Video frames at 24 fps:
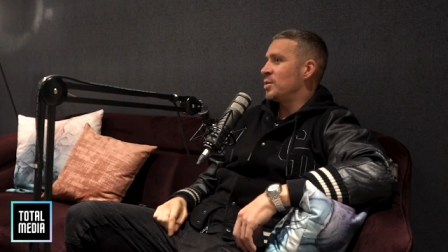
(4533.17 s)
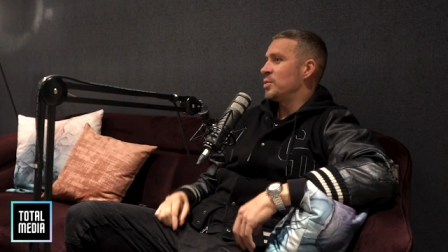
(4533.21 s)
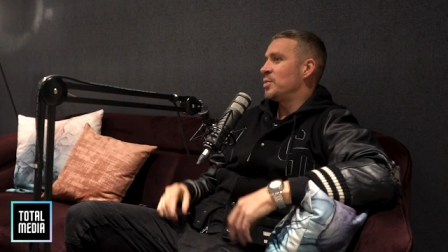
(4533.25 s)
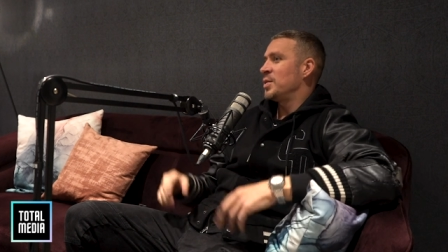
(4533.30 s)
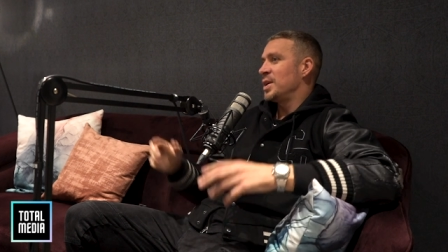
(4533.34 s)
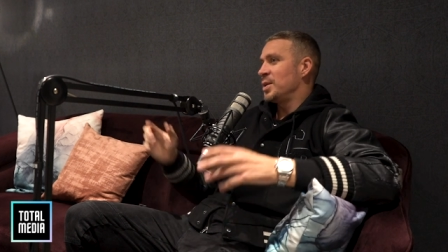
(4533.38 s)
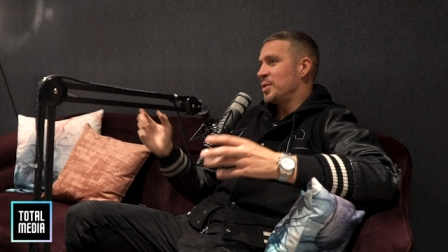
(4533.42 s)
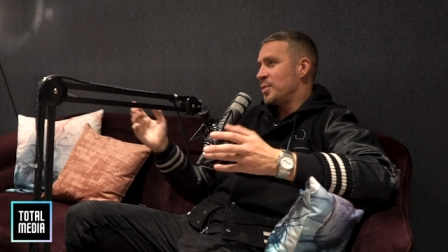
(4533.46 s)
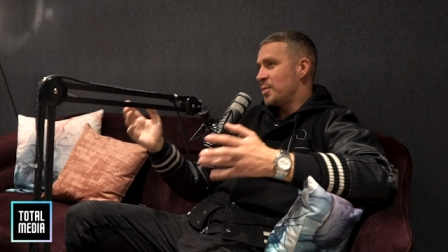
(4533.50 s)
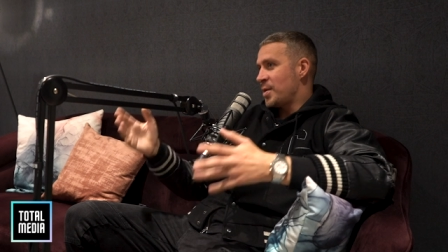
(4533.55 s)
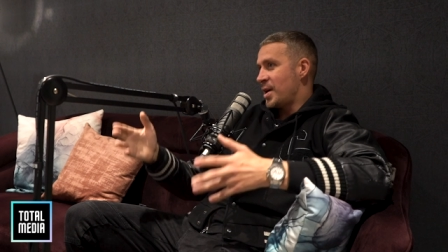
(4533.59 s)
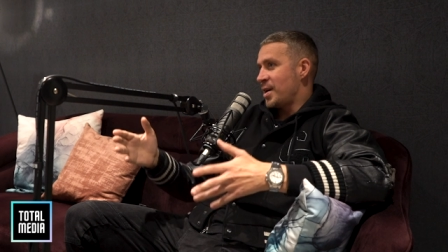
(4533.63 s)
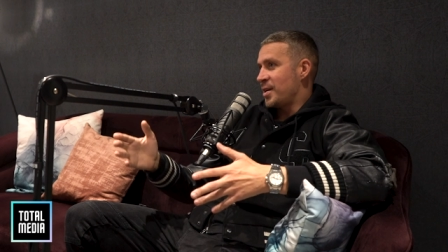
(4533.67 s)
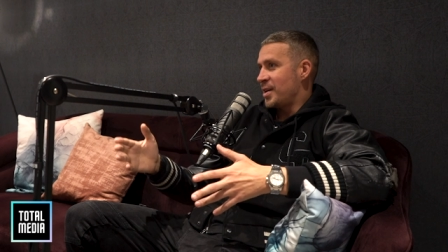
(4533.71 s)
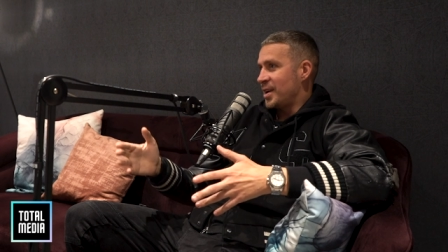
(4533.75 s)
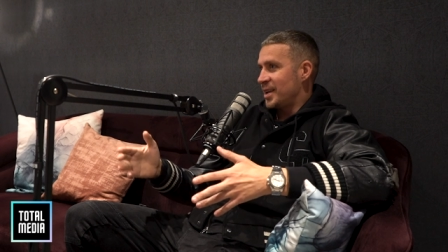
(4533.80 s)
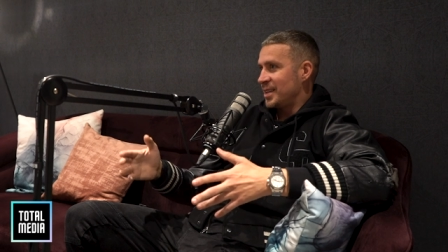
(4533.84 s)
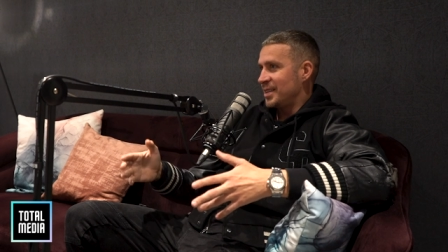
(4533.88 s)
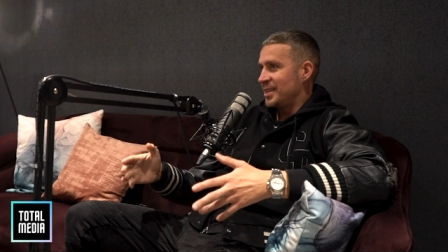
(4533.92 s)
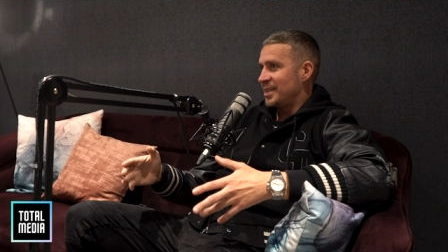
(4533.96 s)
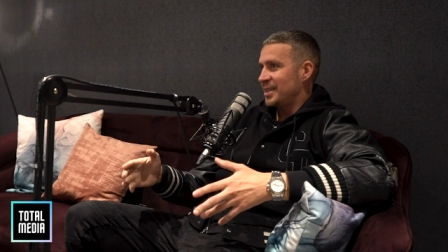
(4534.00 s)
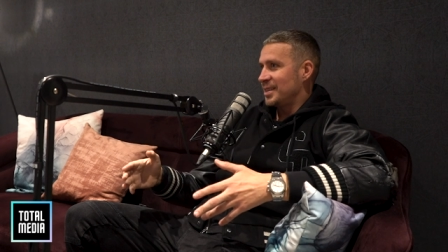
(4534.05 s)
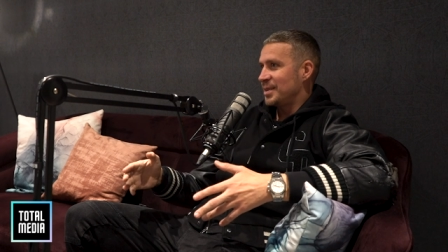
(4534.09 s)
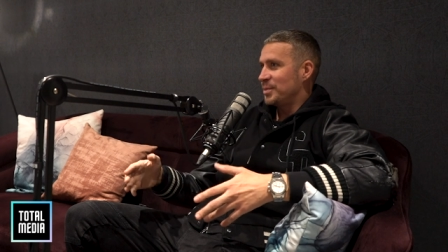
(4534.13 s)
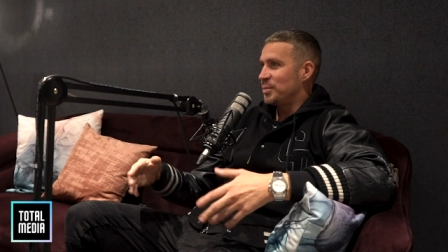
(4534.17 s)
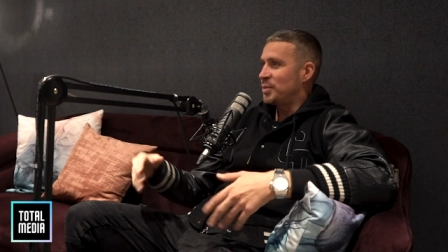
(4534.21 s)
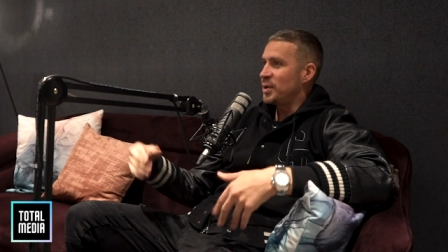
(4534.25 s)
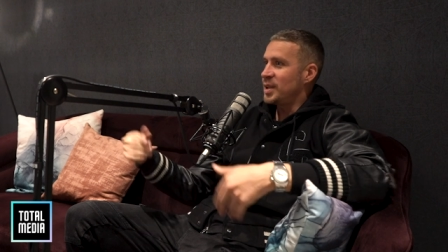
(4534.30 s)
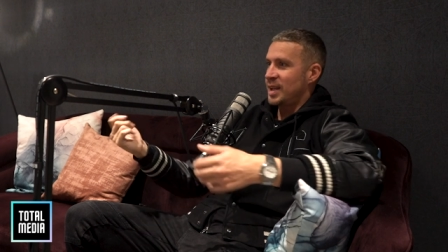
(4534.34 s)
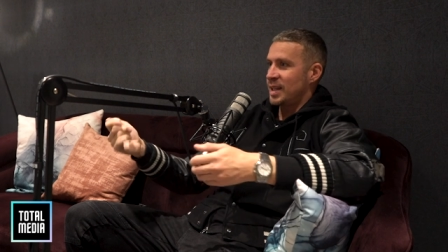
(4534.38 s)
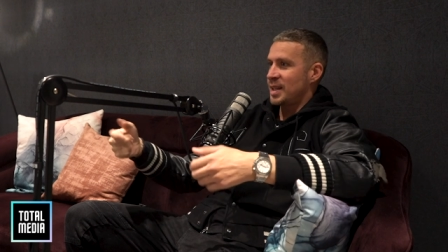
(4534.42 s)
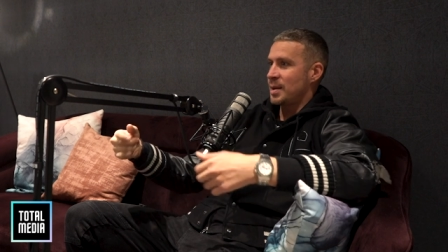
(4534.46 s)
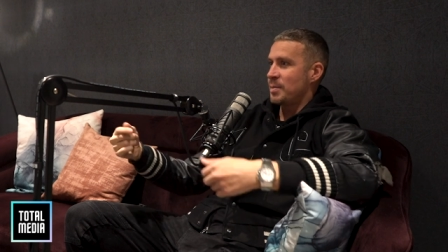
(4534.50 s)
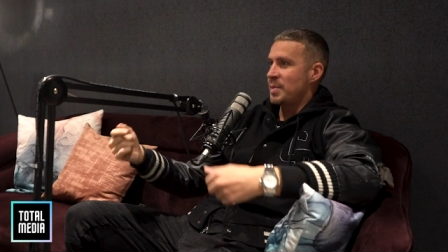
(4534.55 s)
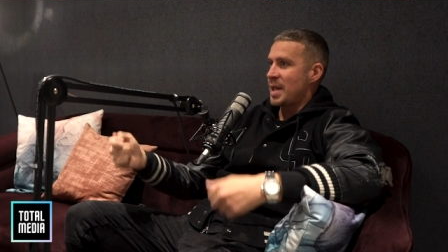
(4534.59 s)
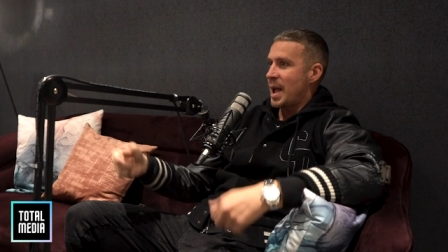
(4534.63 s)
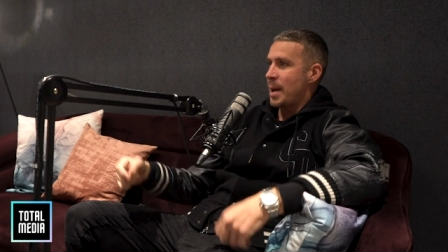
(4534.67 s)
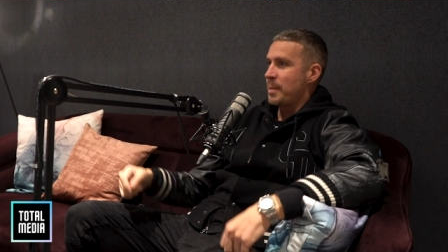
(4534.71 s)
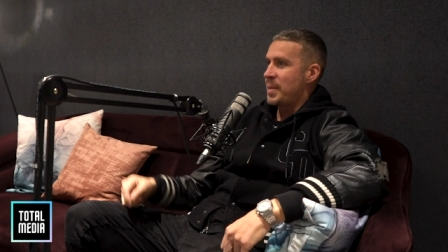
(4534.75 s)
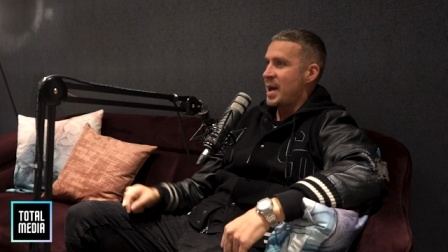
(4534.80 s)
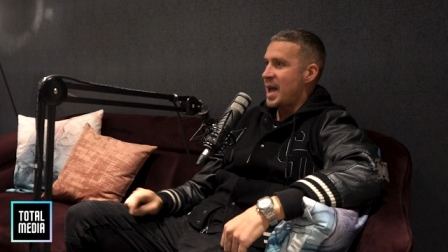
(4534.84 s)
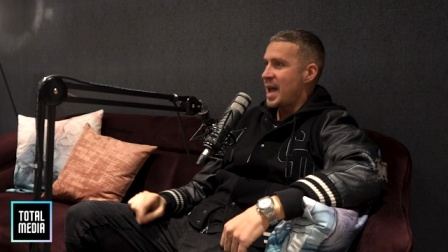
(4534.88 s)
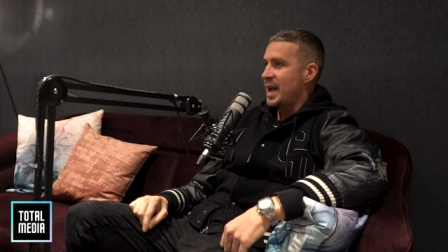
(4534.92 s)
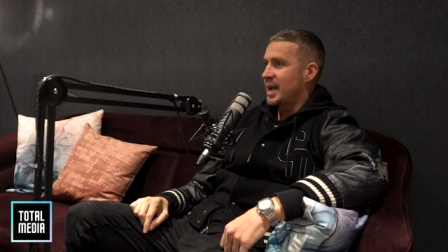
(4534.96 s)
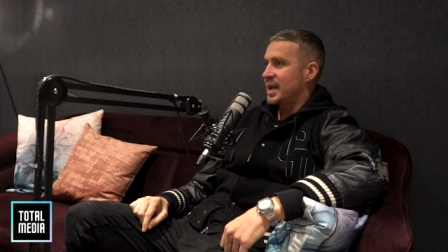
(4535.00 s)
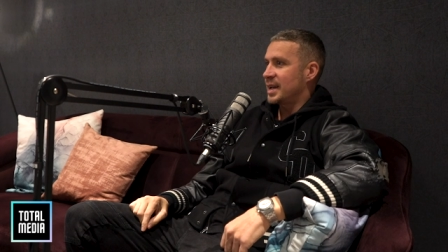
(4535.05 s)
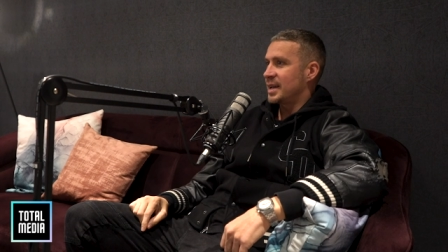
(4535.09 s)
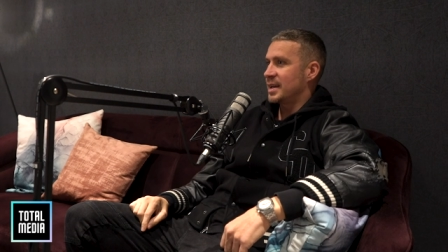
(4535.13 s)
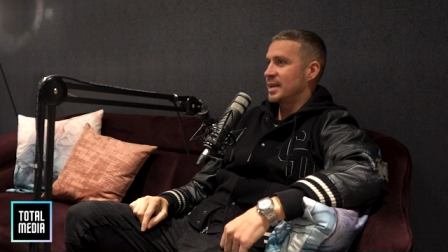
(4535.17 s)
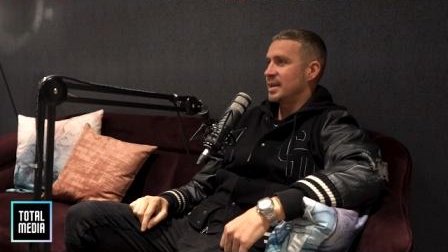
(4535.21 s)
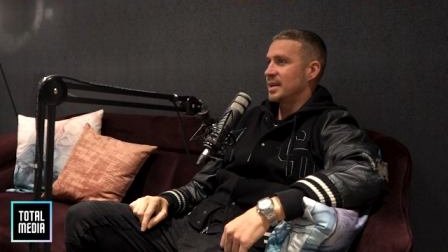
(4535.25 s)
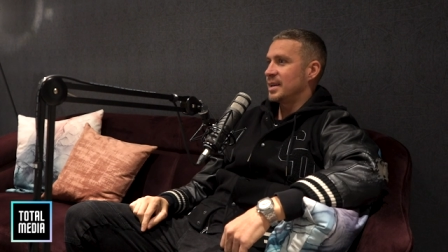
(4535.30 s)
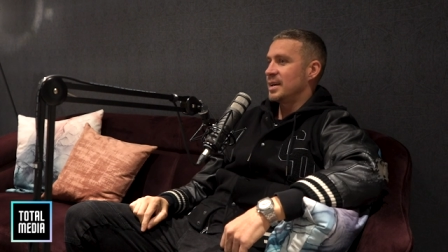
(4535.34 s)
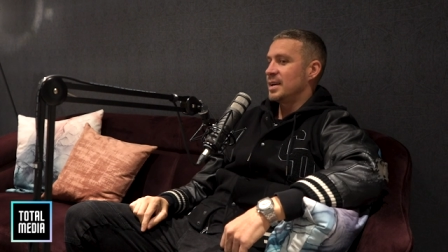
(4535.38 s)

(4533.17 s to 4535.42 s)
one what you're wearing, put it in a black bag.